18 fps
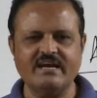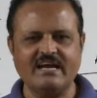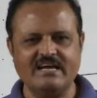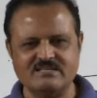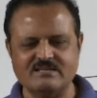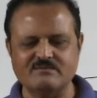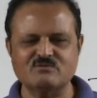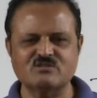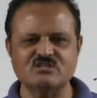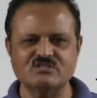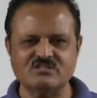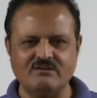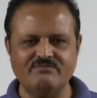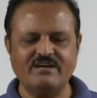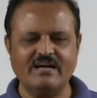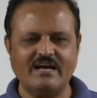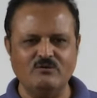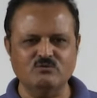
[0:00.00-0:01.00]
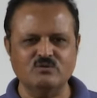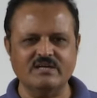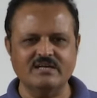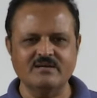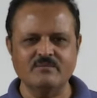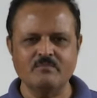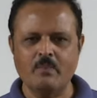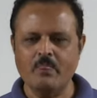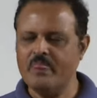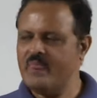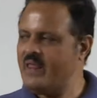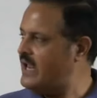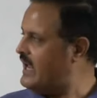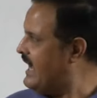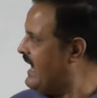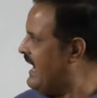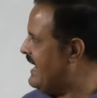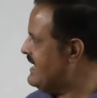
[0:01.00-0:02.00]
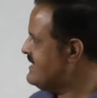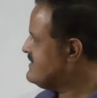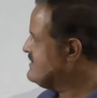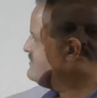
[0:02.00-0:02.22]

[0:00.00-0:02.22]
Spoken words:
assumptions of accounting and